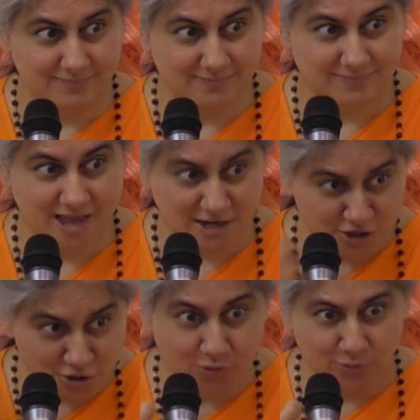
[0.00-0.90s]
I
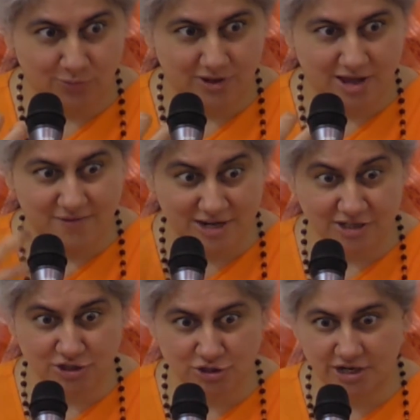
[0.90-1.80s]
know, I've
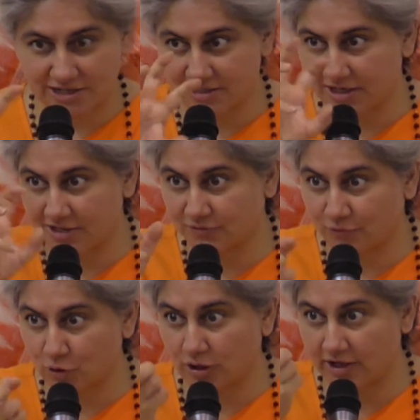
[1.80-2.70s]
understood it. It's
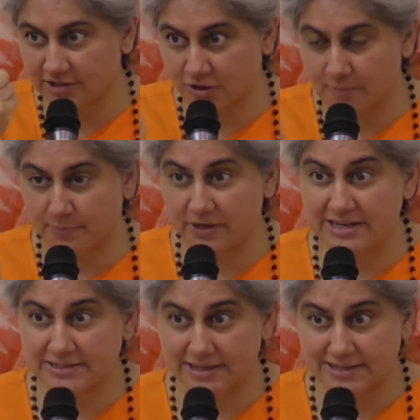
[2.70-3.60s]
full, it's
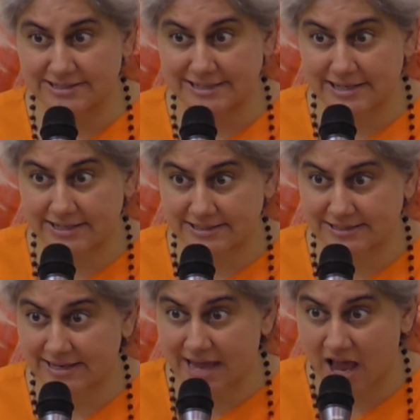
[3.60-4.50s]
complete, it's here, it's
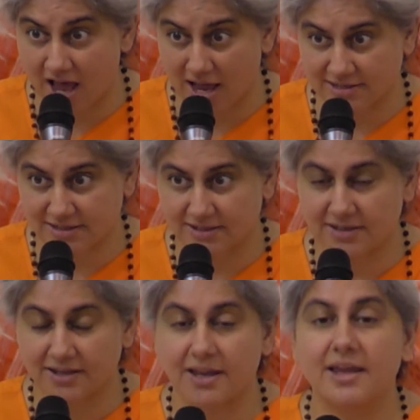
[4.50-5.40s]
in the heart.
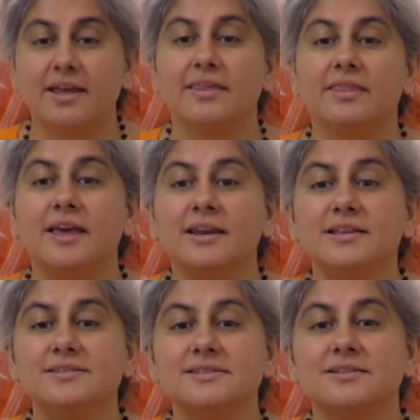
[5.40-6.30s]
Then
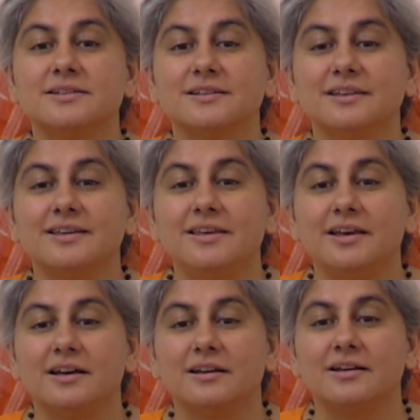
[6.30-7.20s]
it's
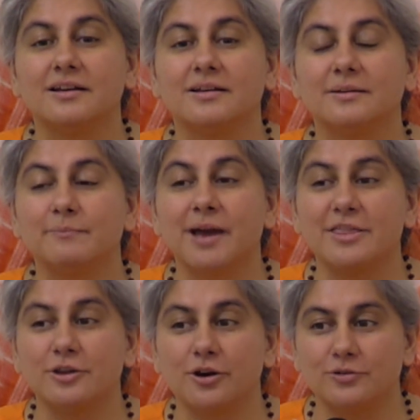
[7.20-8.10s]
here, my
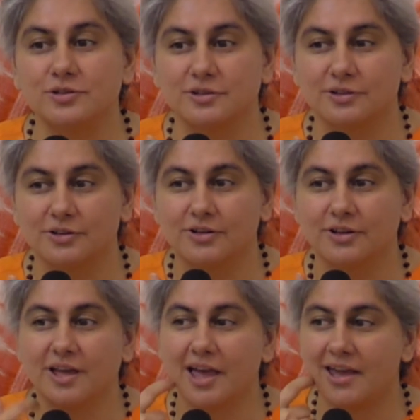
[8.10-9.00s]
throat,
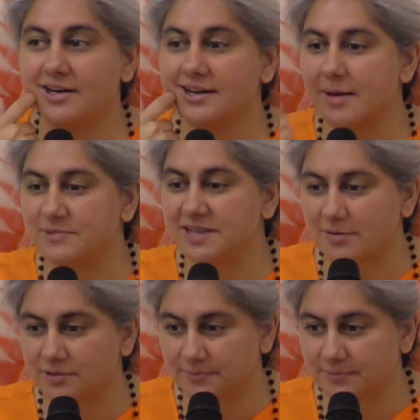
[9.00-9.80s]
and it comes out.